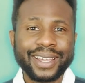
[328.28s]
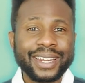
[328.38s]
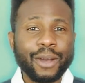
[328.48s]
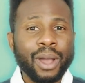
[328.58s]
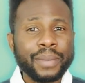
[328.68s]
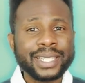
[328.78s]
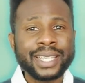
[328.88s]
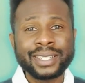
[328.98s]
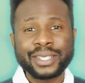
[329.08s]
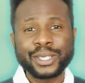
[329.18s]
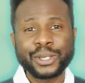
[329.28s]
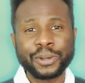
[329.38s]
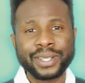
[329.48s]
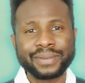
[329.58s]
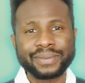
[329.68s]
Now, why am I telling this
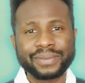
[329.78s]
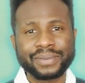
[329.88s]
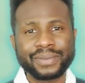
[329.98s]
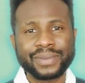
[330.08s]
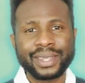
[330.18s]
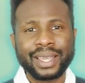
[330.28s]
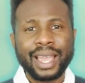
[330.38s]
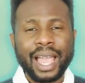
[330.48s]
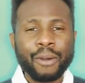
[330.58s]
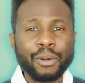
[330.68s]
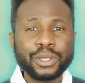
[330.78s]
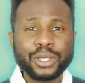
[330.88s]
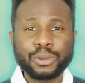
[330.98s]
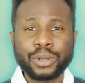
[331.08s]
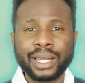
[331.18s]
story? I want
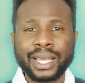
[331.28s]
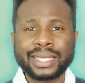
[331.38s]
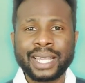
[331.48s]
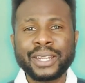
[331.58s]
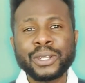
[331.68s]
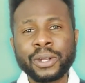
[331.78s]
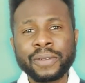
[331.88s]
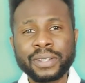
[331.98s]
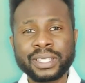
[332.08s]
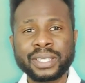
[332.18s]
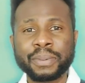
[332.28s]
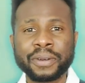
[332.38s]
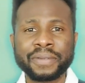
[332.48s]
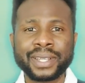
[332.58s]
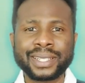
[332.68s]
us to realize that none of us is
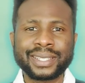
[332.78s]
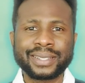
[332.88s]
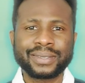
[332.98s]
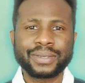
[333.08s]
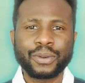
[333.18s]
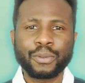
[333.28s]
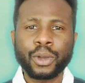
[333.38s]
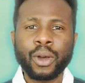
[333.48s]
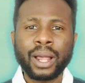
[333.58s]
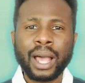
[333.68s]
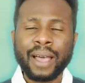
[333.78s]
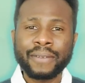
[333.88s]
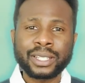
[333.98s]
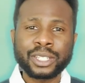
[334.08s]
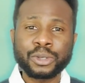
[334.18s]
perfect. We all have
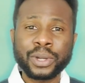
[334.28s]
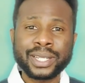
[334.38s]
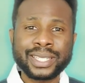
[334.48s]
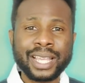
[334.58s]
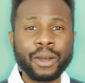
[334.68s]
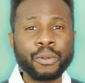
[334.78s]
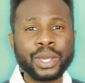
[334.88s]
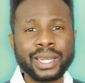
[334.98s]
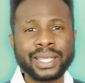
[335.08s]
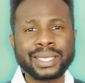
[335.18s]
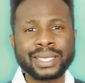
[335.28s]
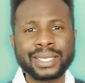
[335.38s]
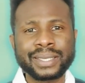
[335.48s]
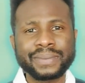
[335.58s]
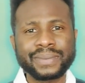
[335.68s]
our strengths and
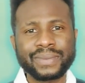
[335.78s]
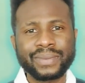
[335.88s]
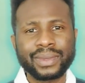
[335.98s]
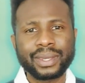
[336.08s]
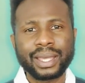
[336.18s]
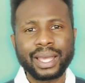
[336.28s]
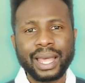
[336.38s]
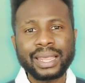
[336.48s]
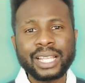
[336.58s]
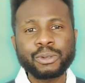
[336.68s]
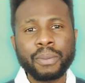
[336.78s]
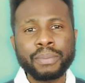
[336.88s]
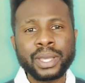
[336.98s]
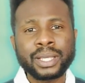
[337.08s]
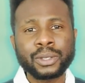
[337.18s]
weaknesses, and that's what
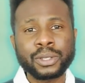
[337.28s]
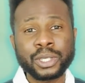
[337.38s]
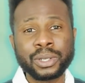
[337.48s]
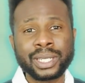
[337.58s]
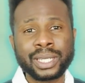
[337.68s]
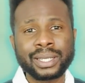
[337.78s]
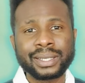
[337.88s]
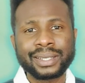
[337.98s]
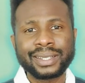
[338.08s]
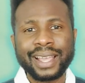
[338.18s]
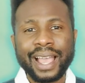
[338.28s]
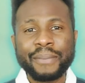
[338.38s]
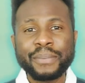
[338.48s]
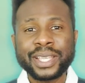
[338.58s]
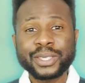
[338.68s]
makes us unique
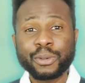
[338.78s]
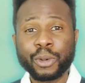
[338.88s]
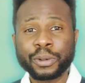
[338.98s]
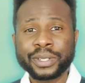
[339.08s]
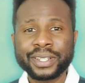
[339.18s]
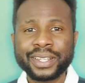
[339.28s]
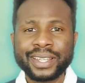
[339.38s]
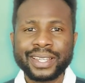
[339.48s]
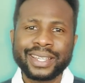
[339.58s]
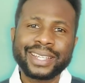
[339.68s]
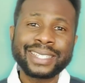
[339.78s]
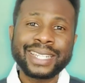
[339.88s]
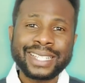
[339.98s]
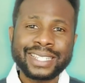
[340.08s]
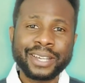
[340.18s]
and makes the world a
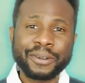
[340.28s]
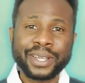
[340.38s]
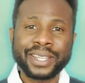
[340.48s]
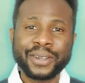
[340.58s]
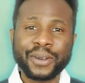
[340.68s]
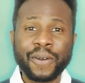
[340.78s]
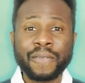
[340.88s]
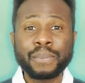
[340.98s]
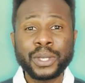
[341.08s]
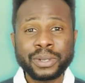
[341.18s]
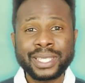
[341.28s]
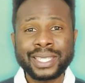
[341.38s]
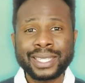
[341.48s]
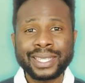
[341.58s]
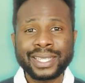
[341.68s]
dazzling array of
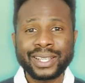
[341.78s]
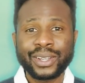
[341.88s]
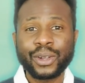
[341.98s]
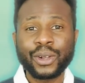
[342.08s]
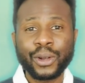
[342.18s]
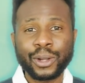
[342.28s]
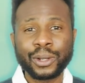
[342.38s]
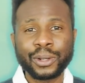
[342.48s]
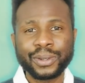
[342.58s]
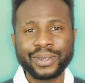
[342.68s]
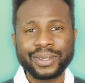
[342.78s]
beauty, color,